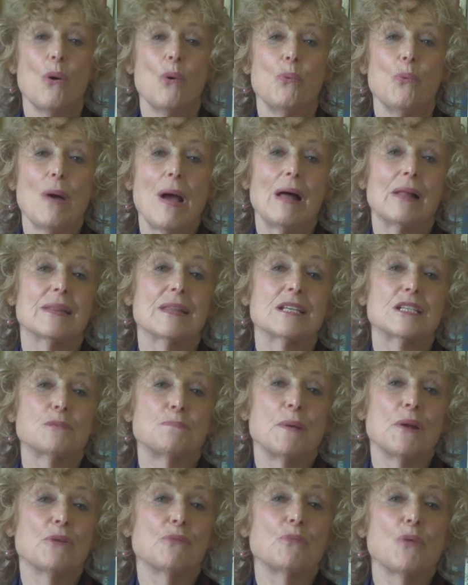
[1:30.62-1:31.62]
Well, it's
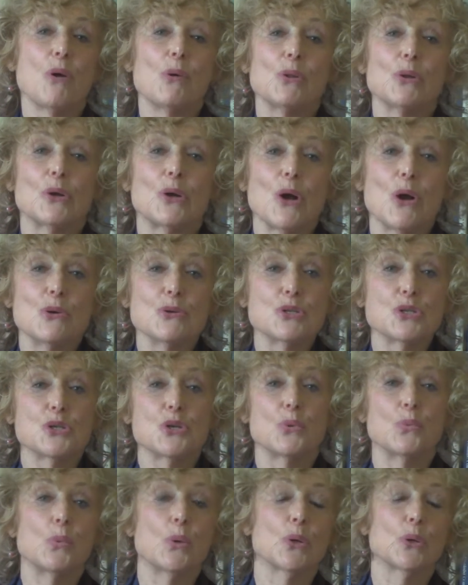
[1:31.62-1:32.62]
been a roller
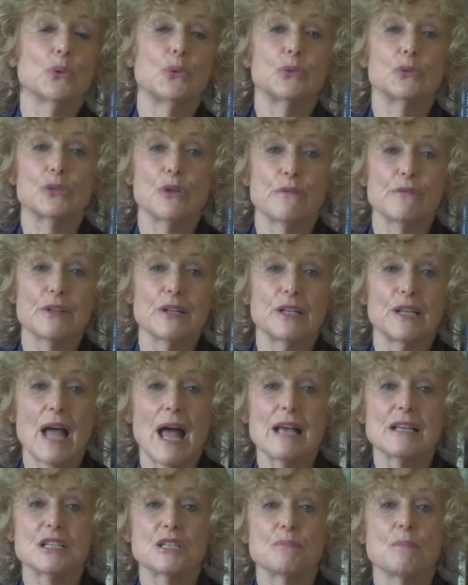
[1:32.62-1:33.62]
coaster world over the
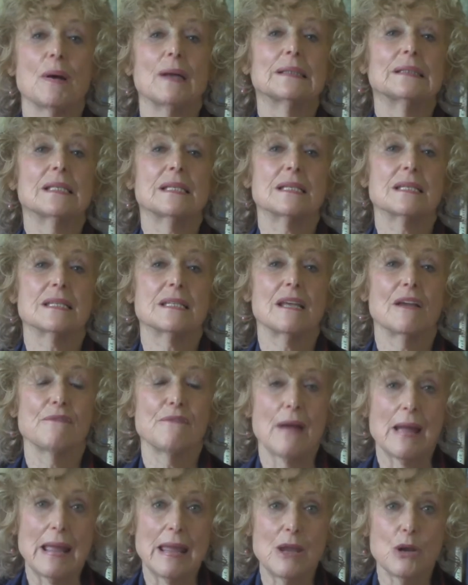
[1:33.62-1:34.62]
last months. If
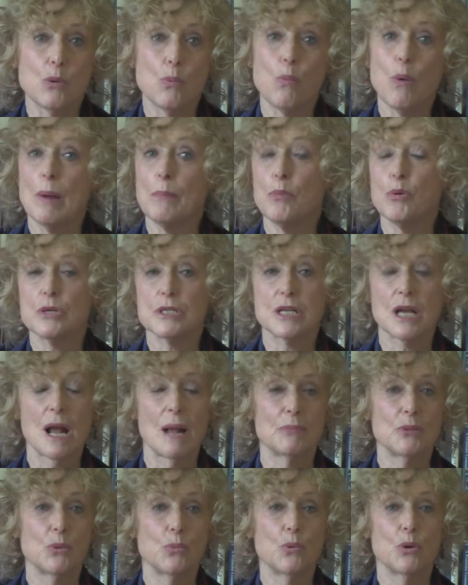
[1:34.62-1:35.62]
I hear one more
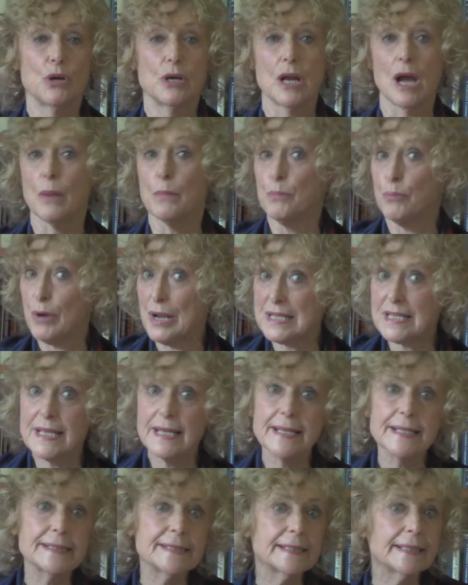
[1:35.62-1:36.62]
time the word
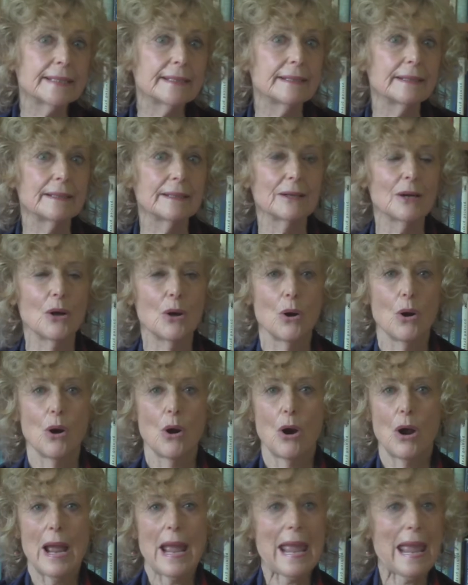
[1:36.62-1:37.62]
unprecedented,
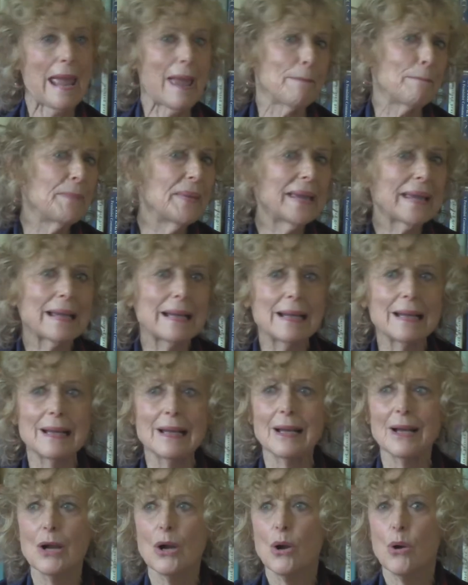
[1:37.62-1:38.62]
epic,
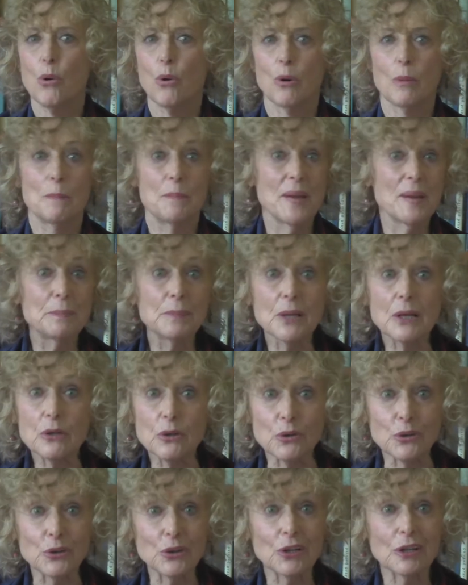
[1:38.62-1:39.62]
or
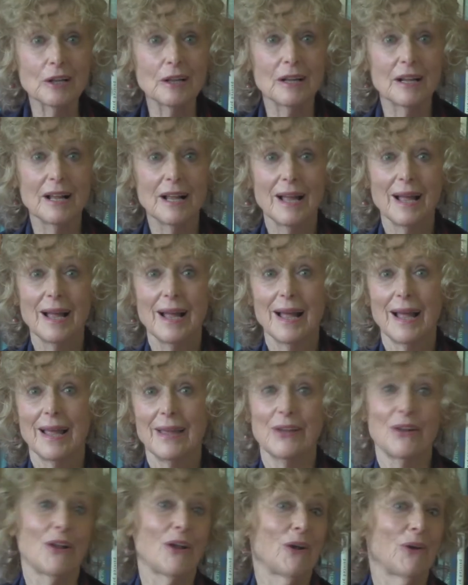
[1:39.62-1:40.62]
biblical,
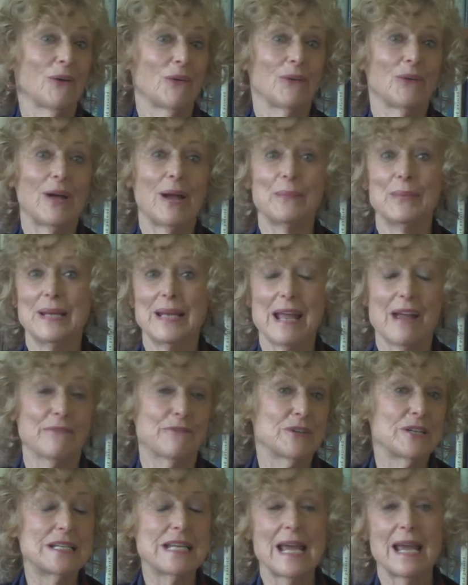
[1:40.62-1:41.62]

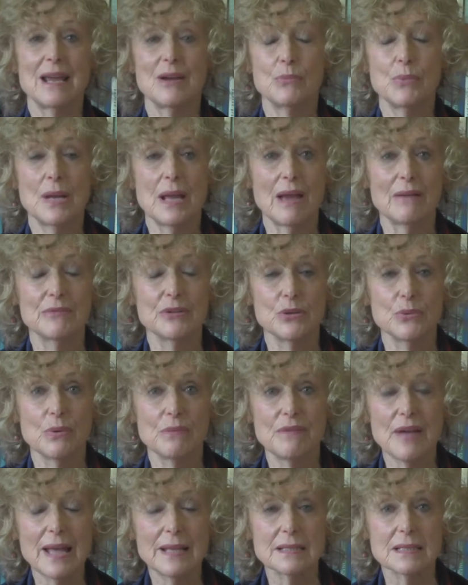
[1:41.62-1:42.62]
every day we have a new
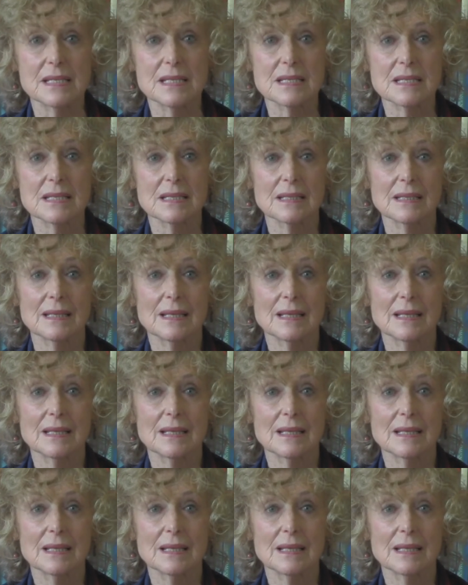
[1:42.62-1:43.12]
event.